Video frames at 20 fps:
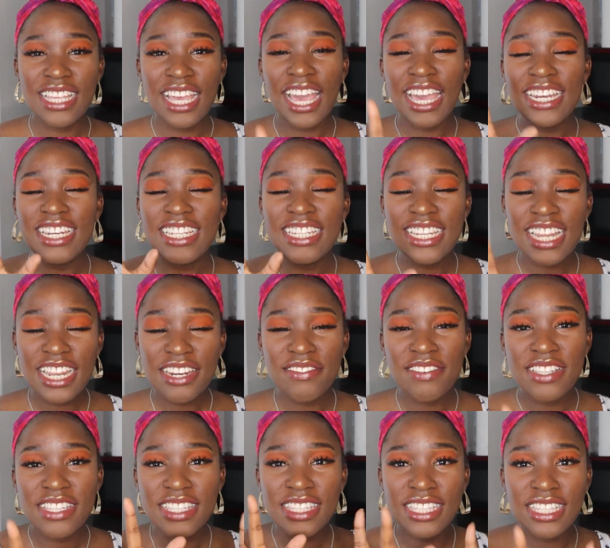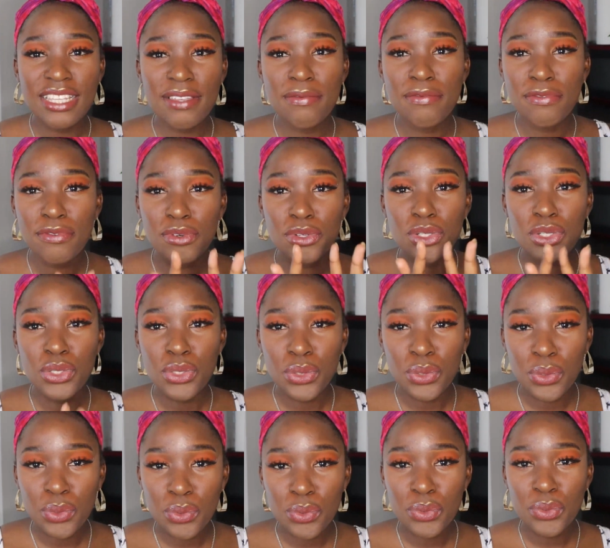Like, I did not even sleep for
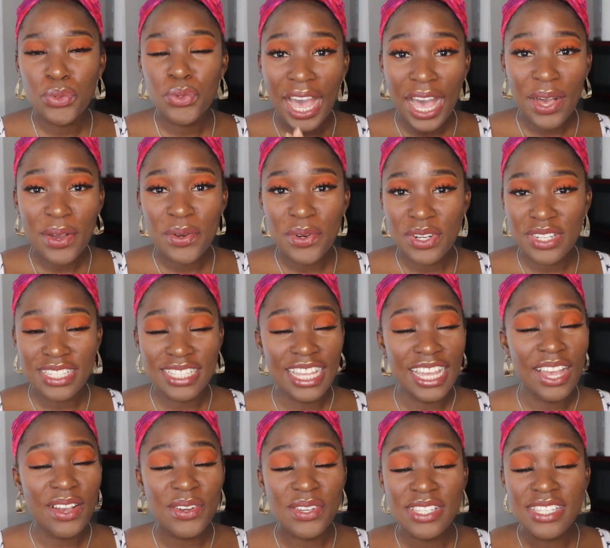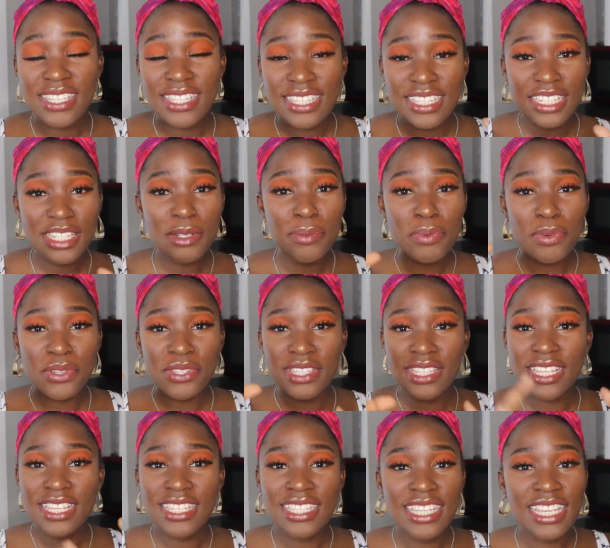2 hours. Like, I was still
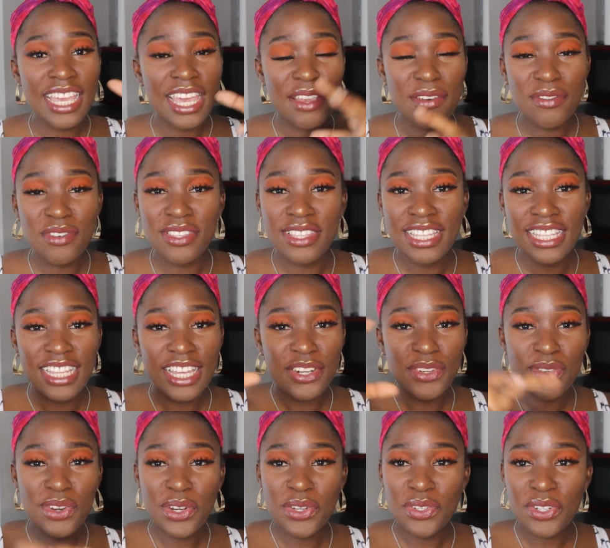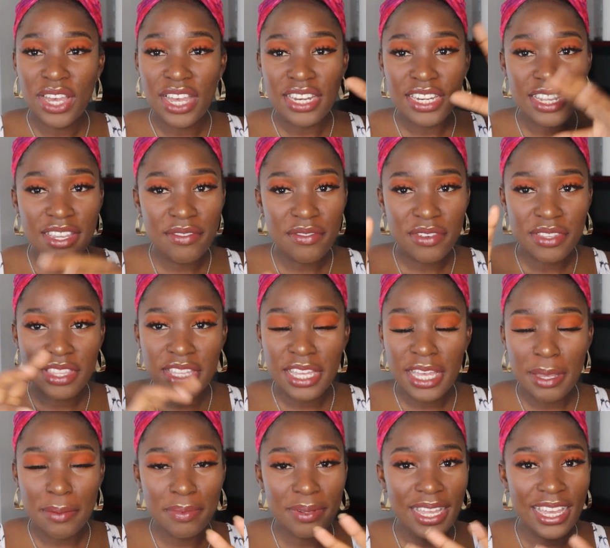processing everything, like trying to add
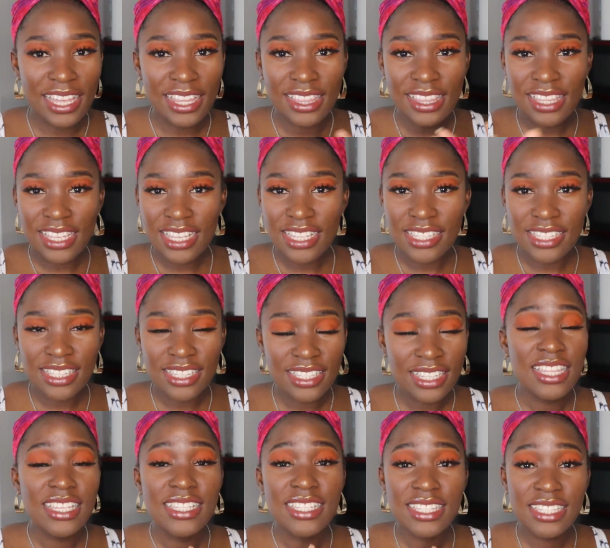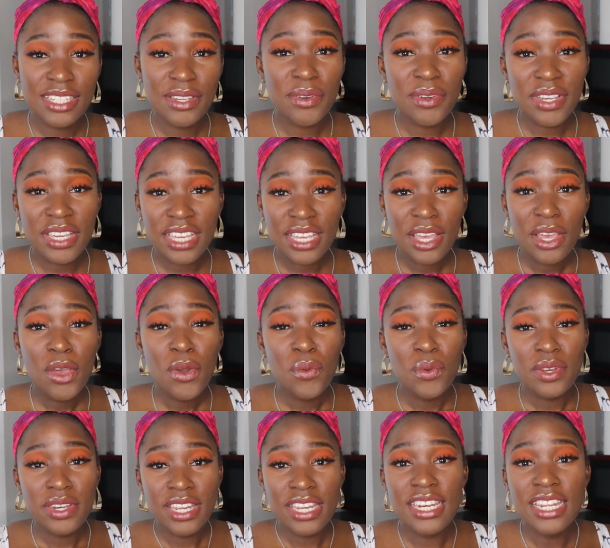everything up. Like, this series,
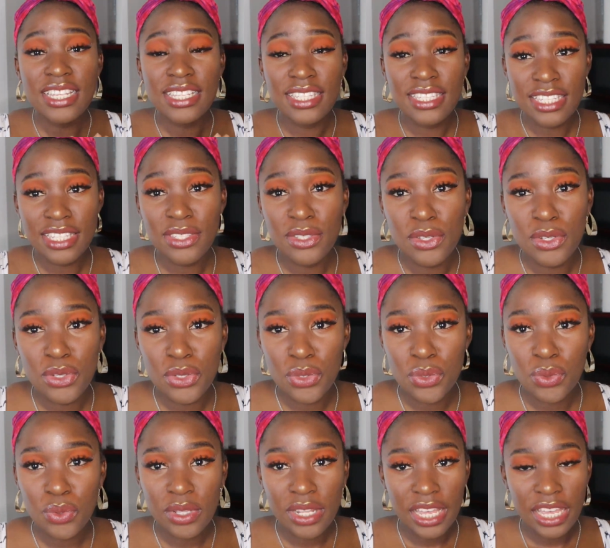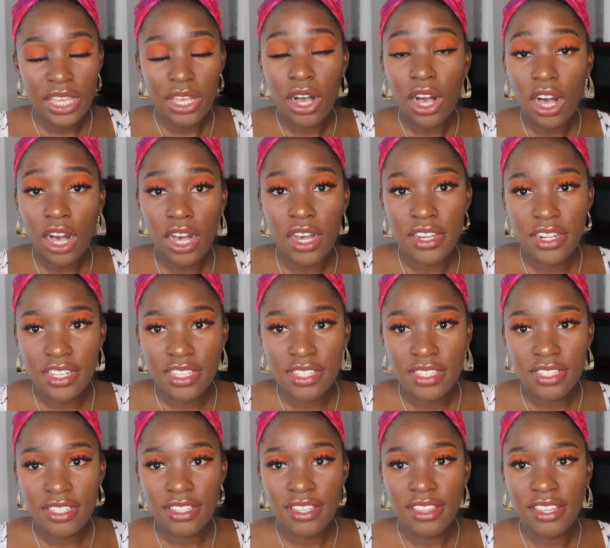we need a season 2. Like,
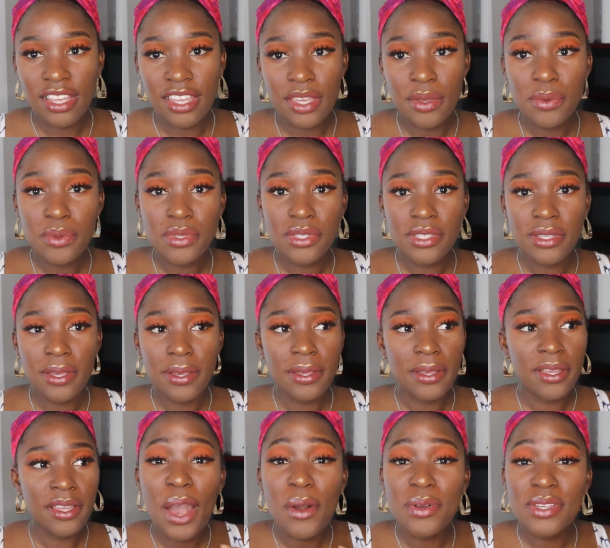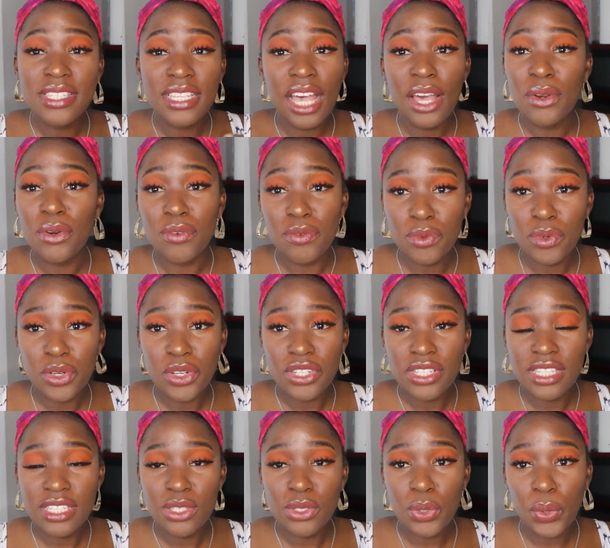honestly, like, I was out of
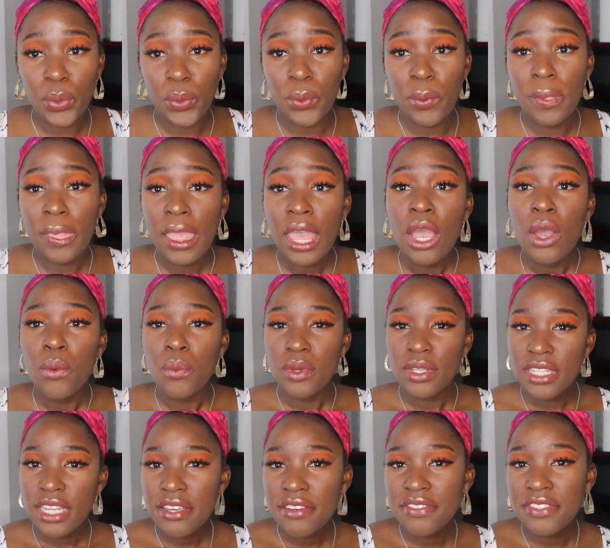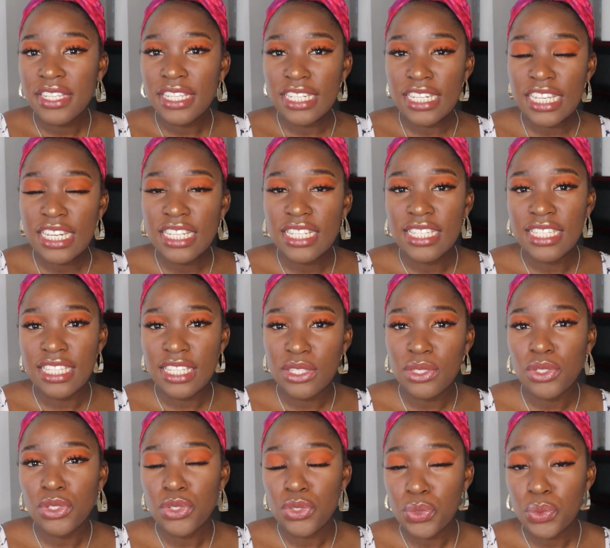words. So we definitely need a
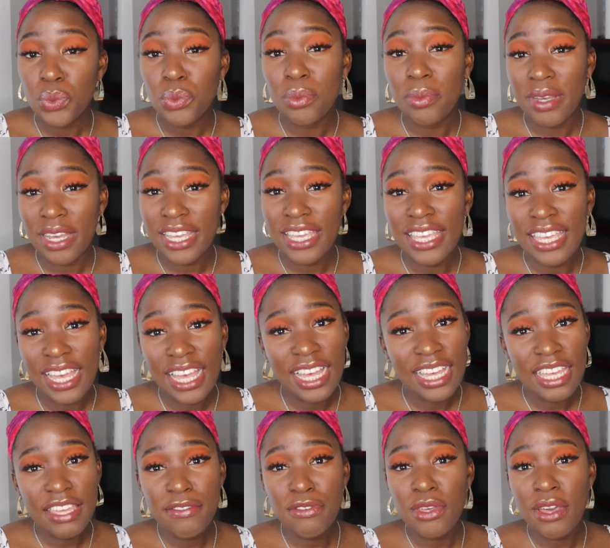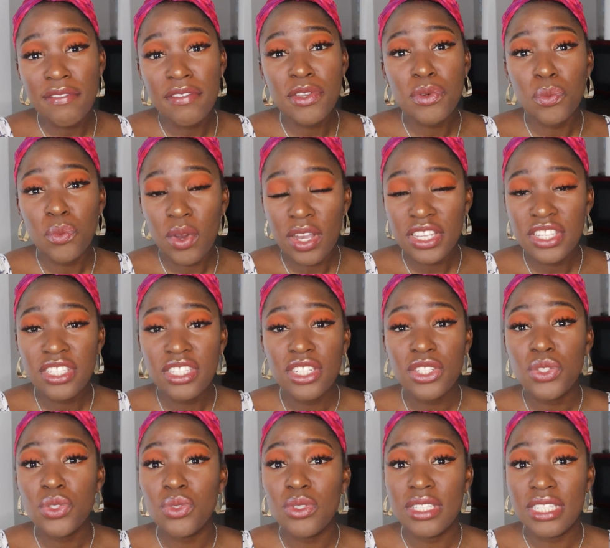season 2. But yeah, if you haven't watched
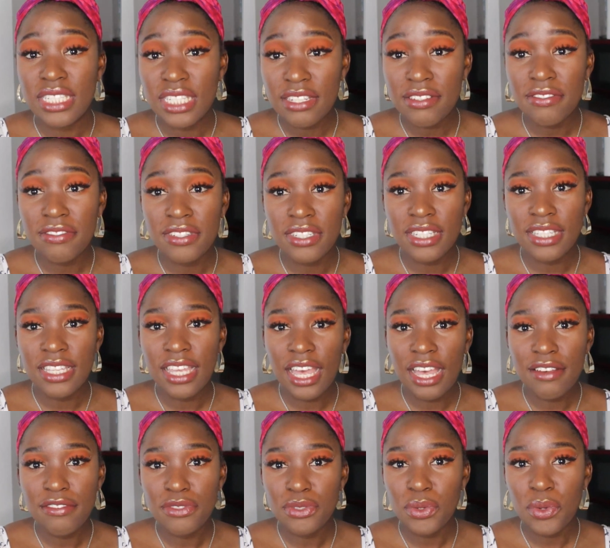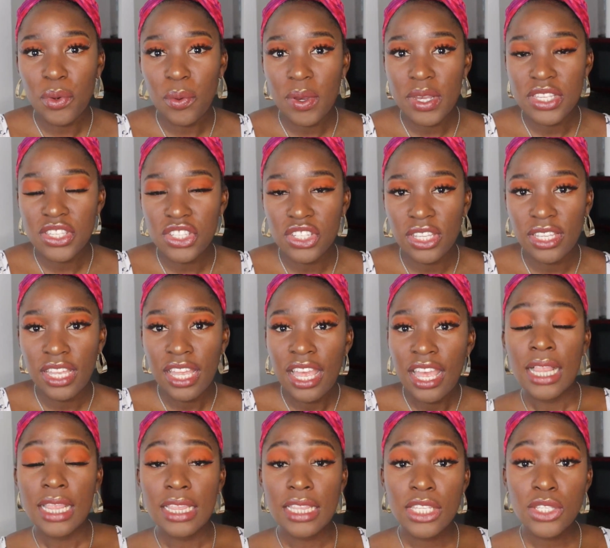it, you definitely have to go watch it.
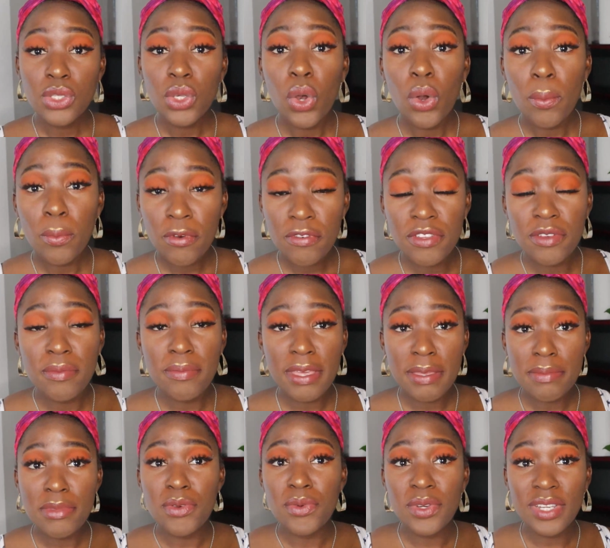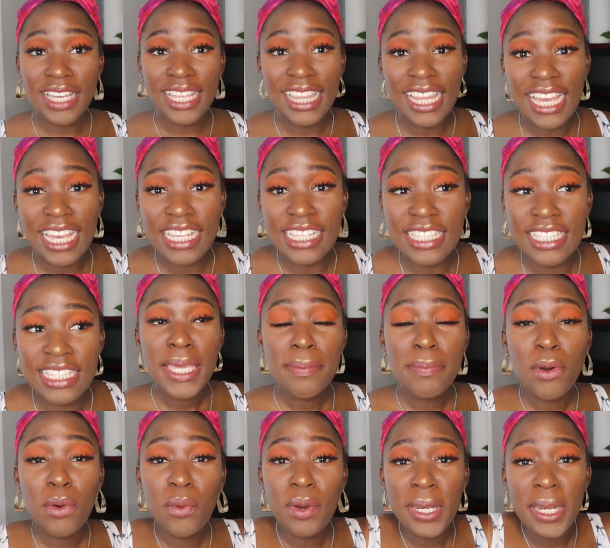This whole movie made me realize
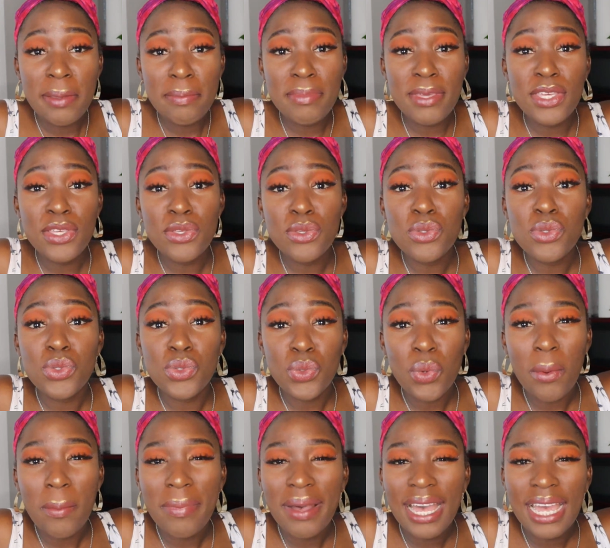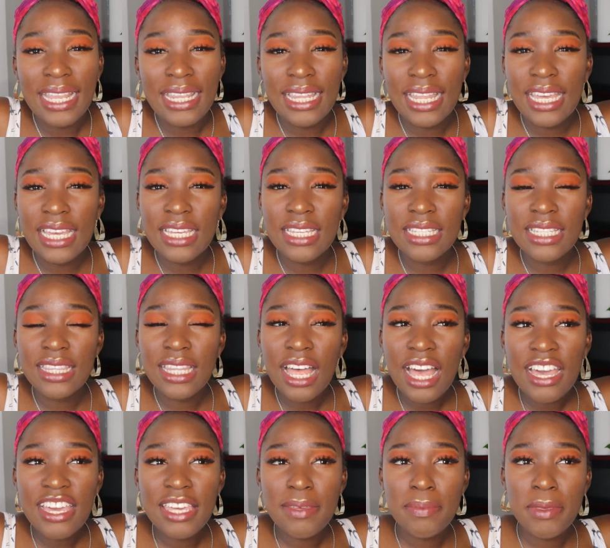people want to be used so bad,
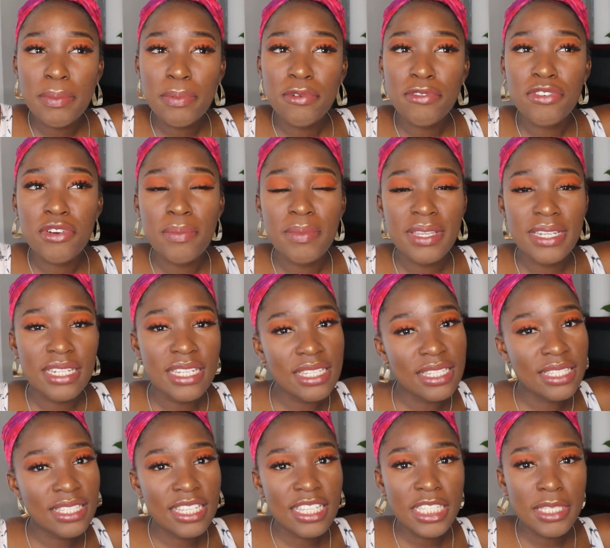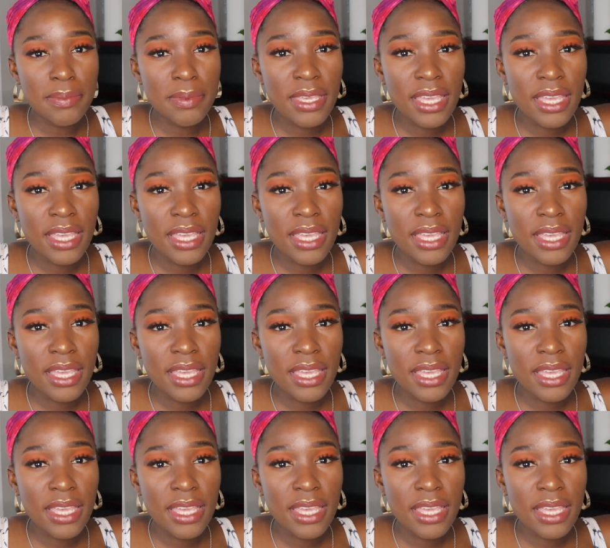like people from a distance.